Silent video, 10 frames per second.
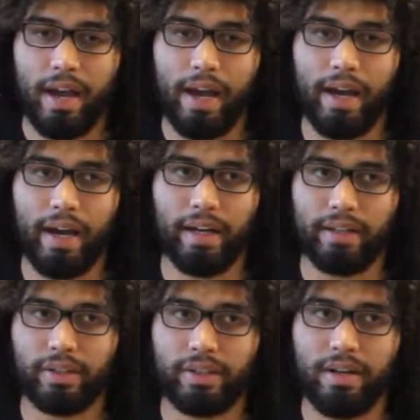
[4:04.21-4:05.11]

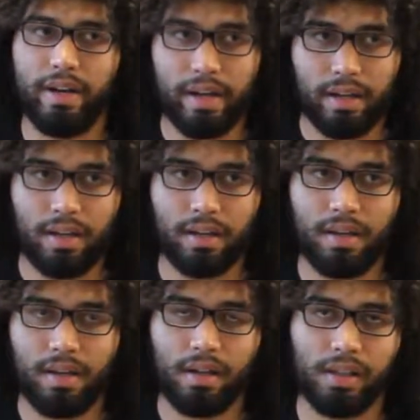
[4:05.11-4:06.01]
And Nick
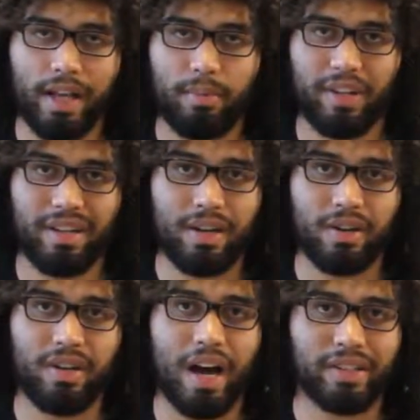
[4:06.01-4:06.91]
claimed that he
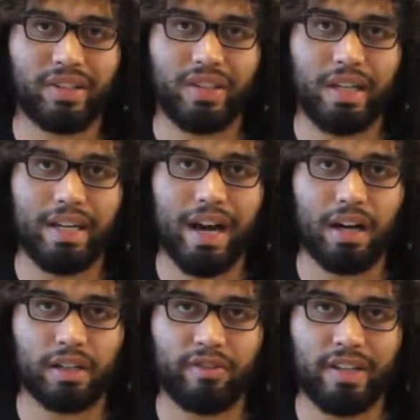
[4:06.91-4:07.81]
could not see
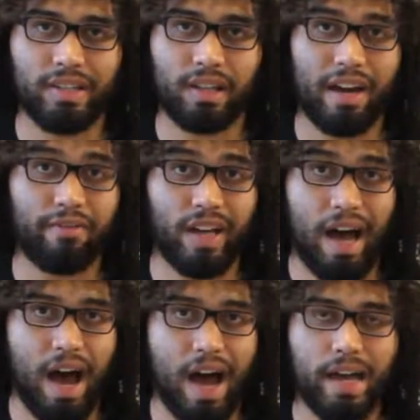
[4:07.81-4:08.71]
out of his left
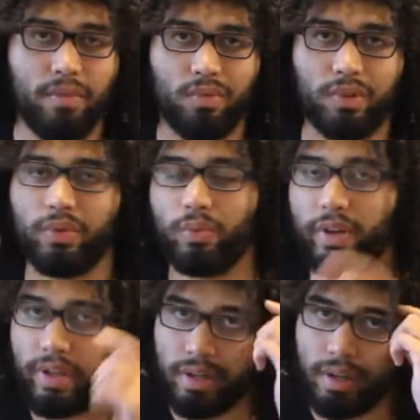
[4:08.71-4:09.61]
eye, which was
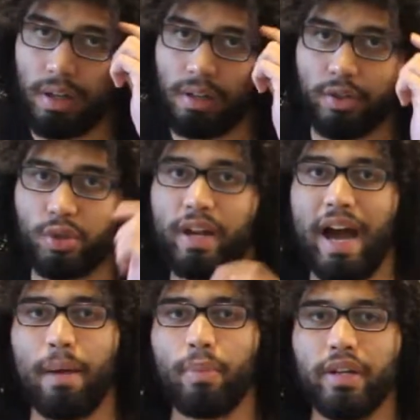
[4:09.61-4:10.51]
where the collision
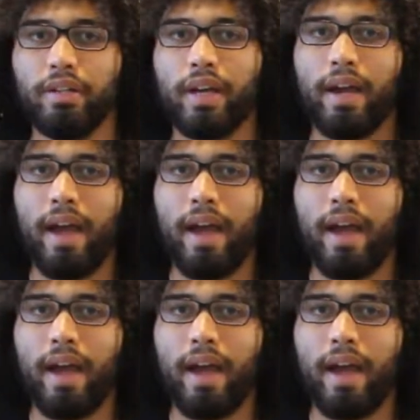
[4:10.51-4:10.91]
happened.